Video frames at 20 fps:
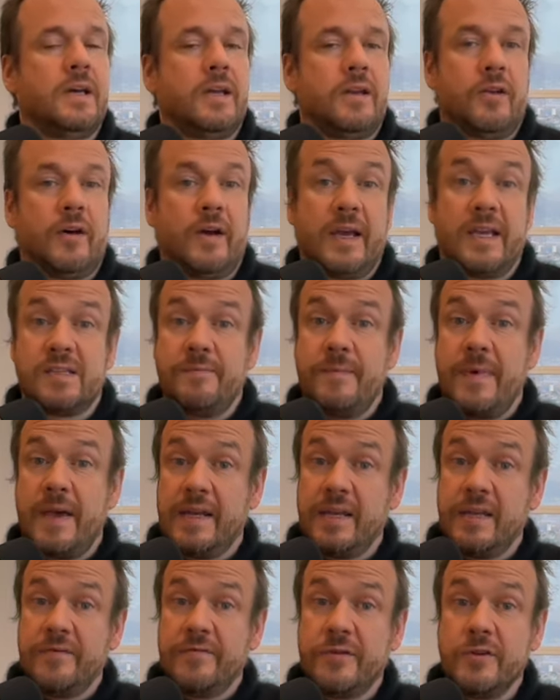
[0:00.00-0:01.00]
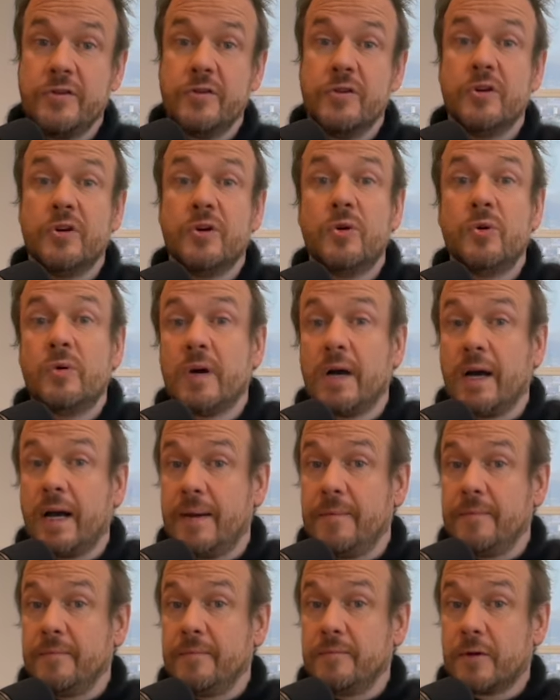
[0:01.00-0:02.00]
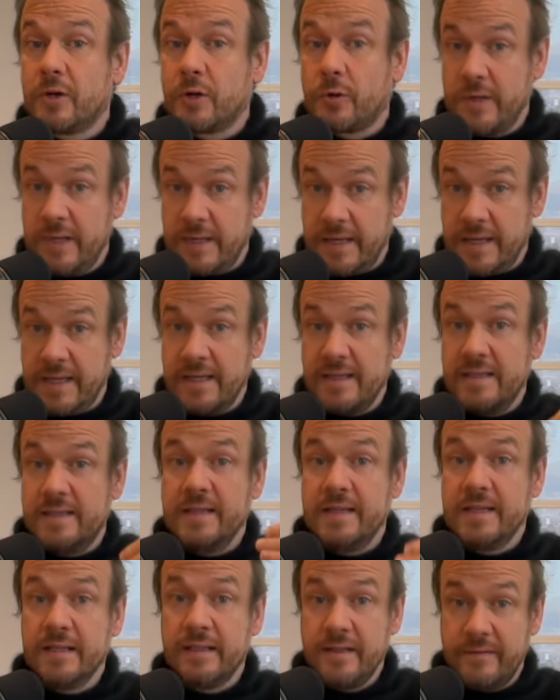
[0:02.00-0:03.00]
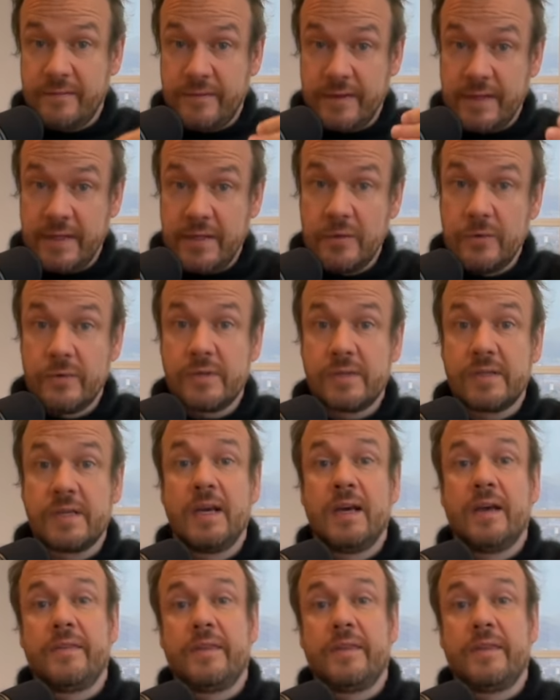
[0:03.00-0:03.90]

Now, as many of you know, I'm creating these daily videos